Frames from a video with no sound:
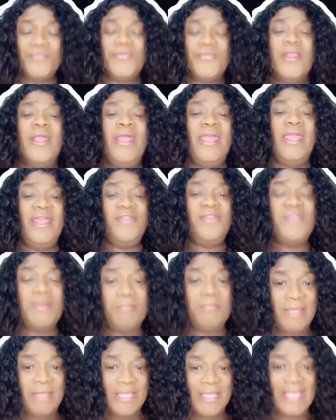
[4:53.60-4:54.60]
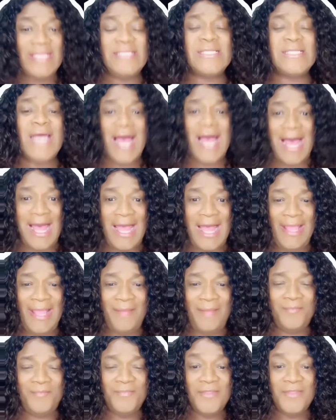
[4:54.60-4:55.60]
In the meantime,
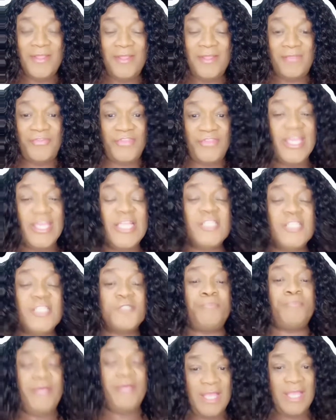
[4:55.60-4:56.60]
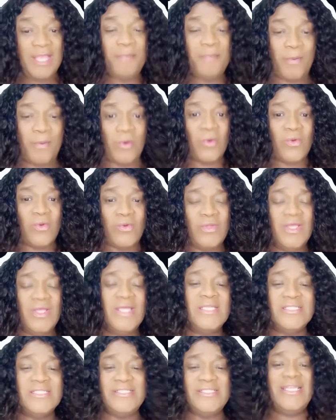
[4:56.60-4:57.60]
these people
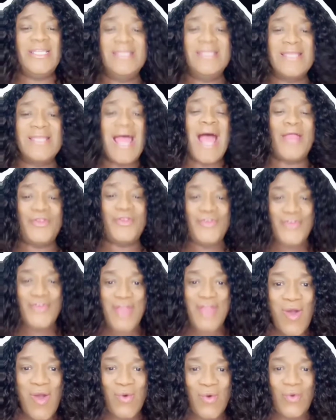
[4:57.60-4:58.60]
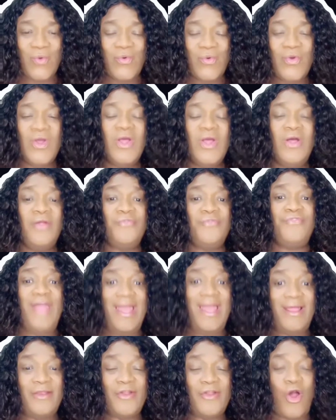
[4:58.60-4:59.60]
did not know
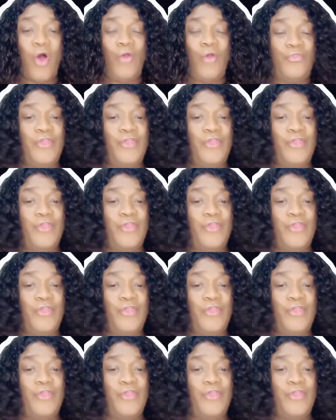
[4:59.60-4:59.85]
that Their